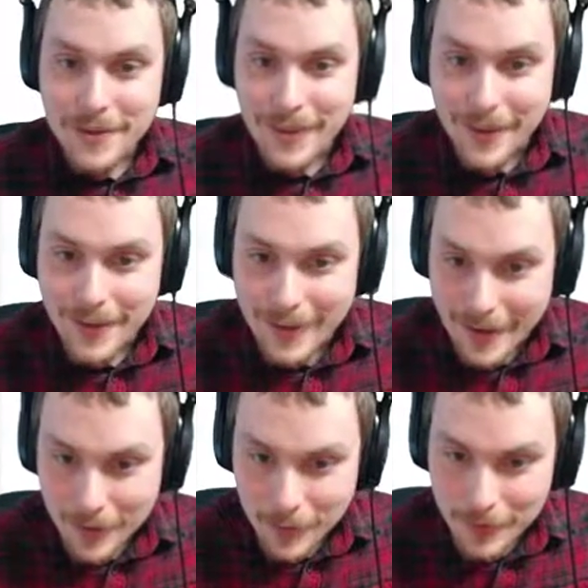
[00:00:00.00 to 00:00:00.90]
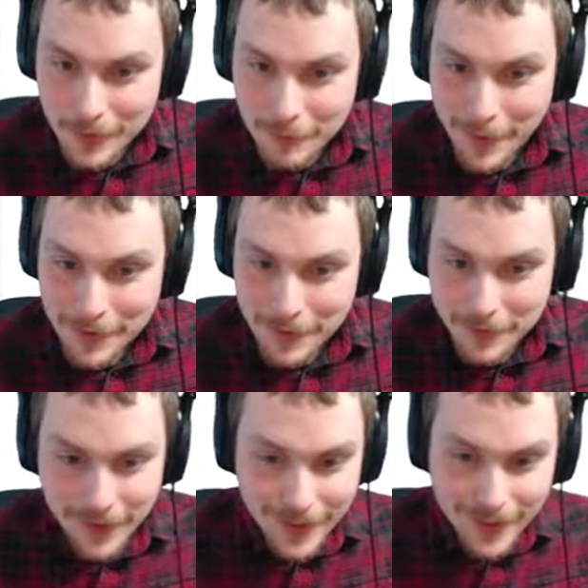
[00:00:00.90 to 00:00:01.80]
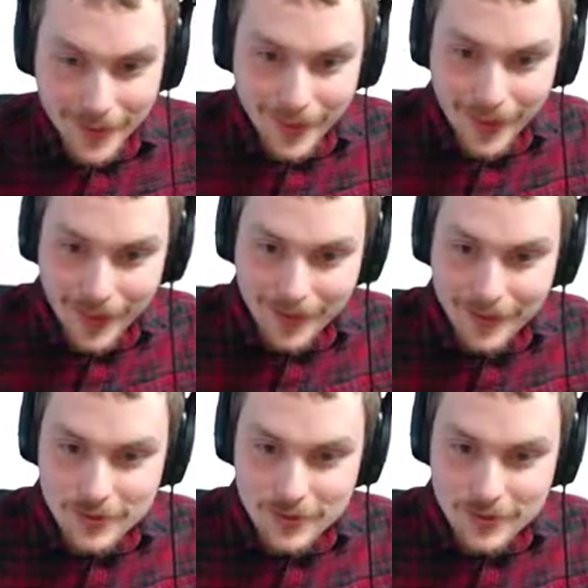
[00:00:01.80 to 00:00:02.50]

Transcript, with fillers: they actually specified that.